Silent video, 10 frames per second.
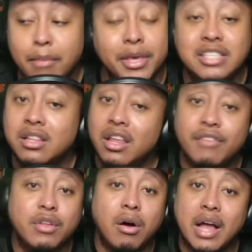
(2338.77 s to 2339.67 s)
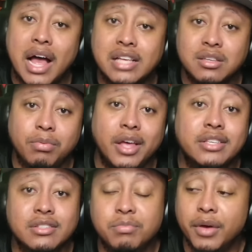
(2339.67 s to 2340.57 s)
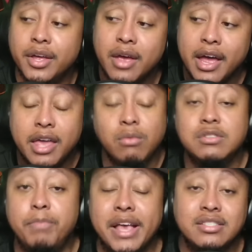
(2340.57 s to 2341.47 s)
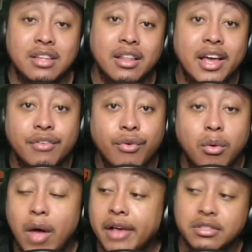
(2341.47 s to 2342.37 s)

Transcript: I mean, he's lived all kinds of places, but he was based in Atlanta for a while.